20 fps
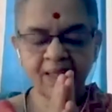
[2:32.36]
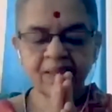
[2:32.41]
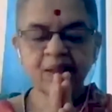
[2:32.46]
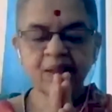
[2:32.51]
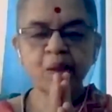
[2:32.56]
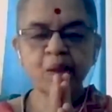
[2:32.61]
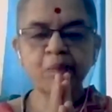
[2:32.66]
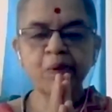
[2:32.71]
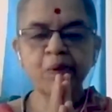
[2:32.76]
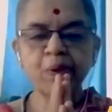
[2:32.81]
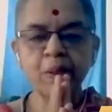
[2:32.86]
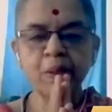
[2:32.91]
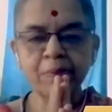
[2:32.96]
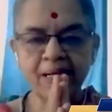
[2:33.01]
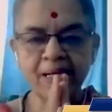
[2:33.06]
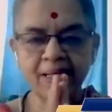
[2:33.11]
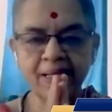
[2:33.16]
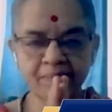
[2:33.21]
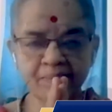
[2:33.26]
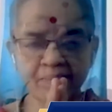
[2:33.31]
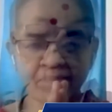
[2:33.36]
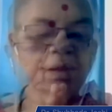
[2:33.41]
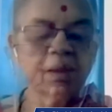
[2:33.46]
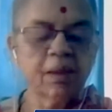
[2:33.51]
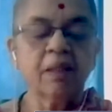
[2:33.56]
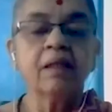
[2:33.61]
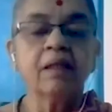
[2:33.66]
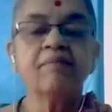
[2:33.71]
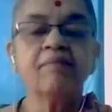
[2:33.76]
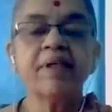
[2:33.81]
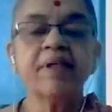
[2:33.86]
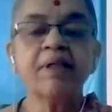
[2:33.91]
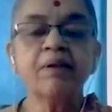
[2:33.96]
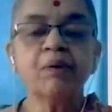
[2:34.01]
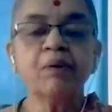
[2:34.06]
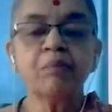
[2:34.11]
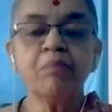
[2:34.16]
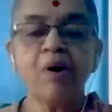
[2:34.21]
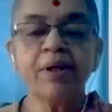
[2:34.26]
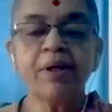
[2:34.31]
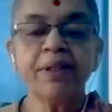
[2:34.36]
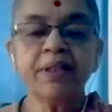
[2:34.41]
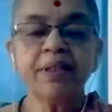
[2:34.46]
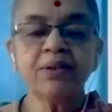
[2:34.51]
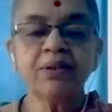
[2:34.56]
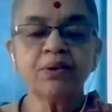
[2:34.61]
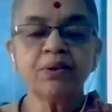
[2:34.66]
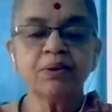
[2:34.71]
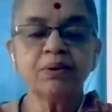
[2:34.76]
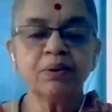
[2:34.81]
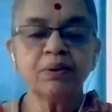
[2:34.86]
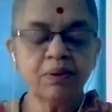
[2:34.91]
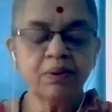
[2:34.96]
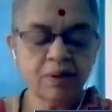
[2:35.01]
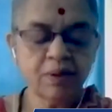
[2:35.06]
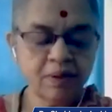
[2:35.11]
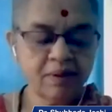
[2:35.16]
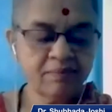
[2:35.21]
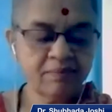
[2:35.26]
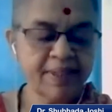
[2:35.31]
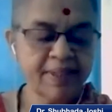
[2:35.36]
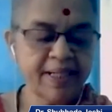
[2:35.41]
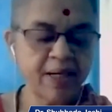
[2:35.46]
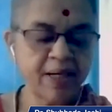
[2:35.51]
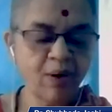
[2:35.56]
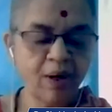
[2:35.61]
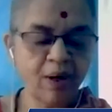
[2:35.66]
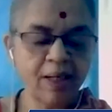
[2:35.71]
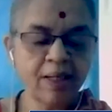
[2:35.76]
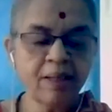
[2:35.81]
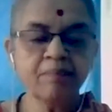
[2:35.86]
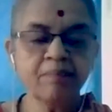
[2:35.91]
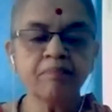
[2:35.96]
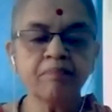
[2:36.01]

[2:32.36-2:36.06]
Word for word: Namo Namaha. Very good morning to one and all.